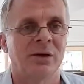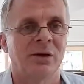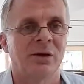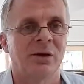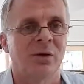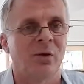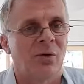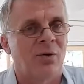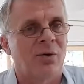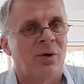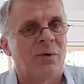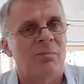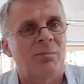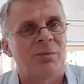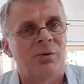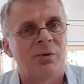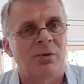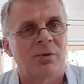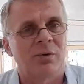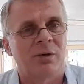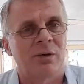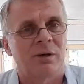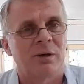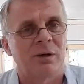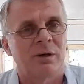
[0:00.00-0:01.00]
or a
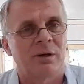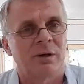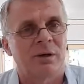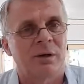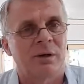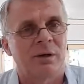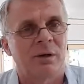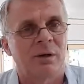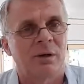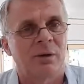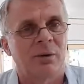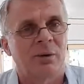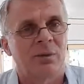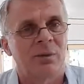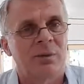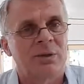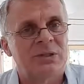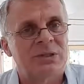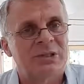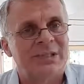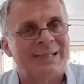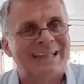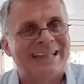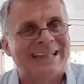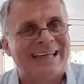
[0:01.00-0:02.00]
book which
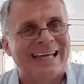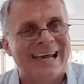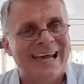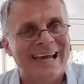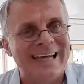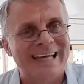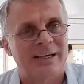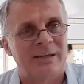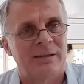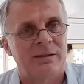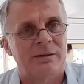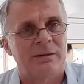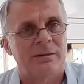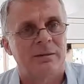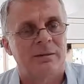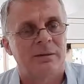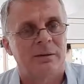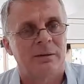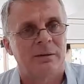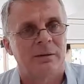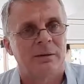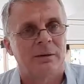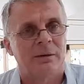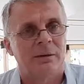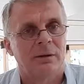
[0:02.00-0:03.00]
can
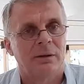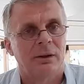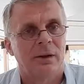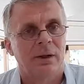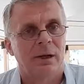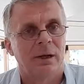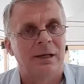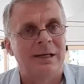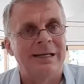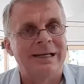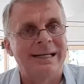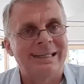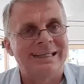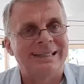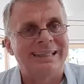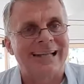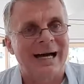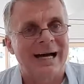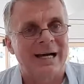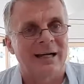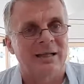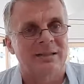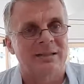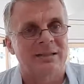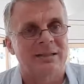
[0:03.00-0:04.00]
lead
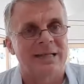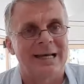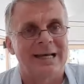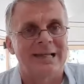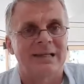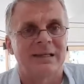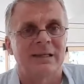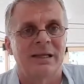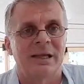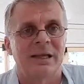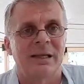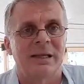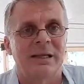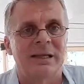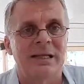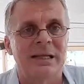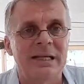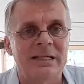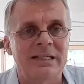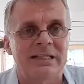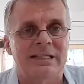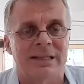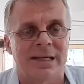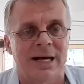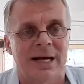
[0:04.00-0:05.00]
us and
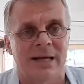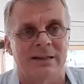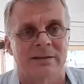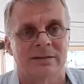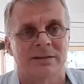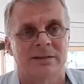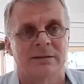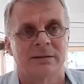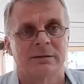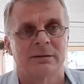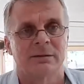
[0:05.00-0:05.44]
leads us